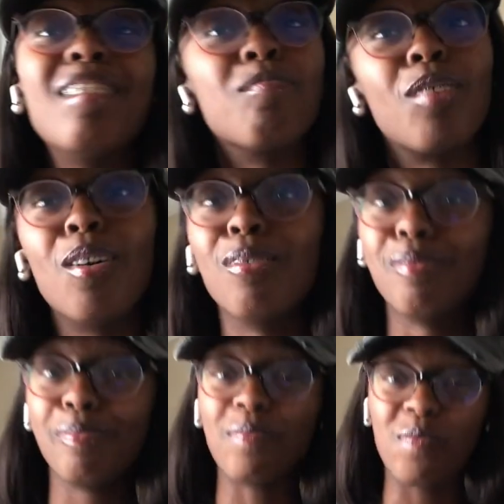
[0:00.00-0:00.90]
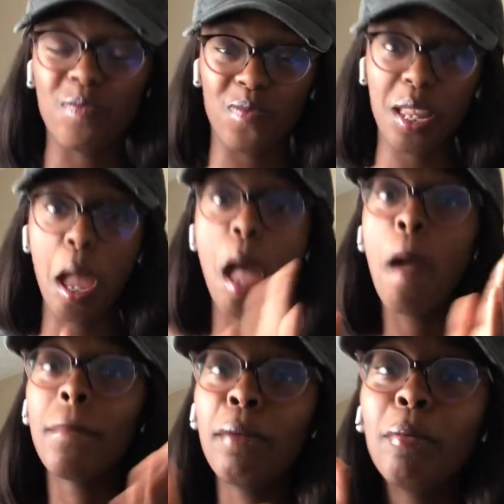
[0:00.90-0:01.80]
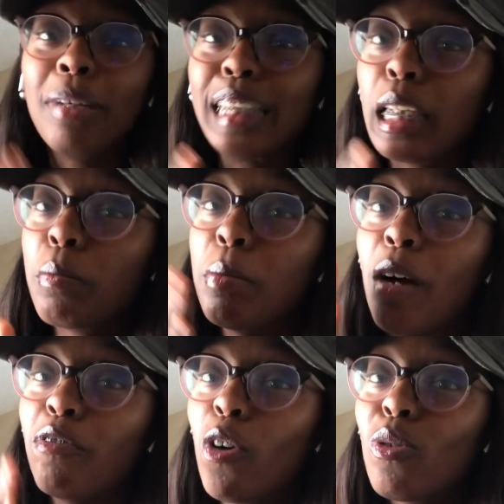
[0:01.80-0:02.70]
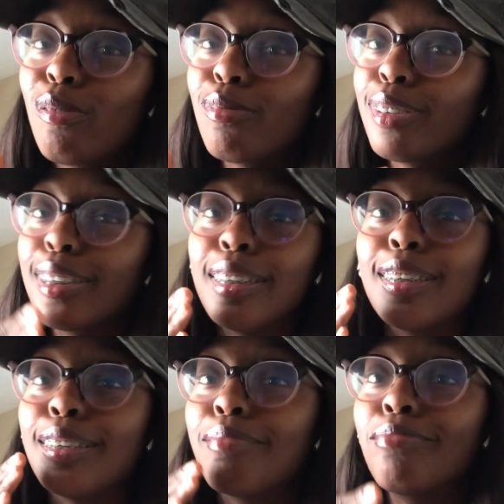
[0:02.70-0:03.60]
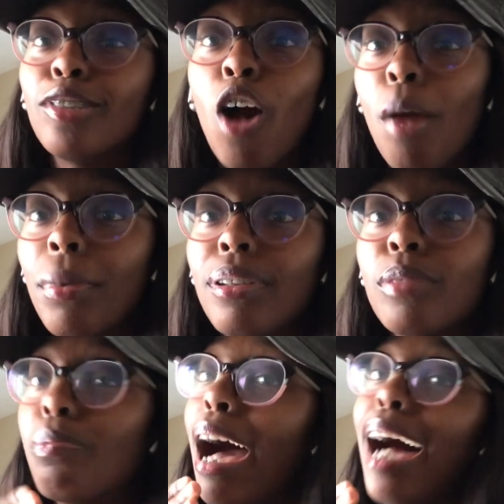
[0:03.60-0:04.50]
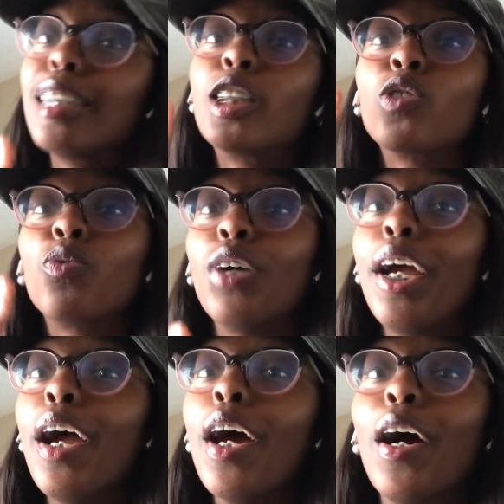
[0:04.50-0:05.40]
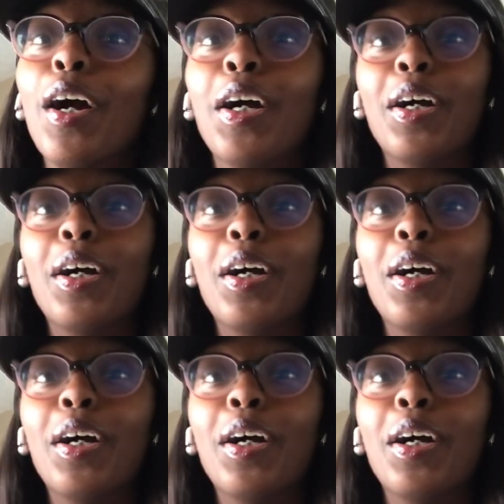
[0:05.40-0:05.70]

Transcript: Bro, people be telling me my vocals is garbage, but I swear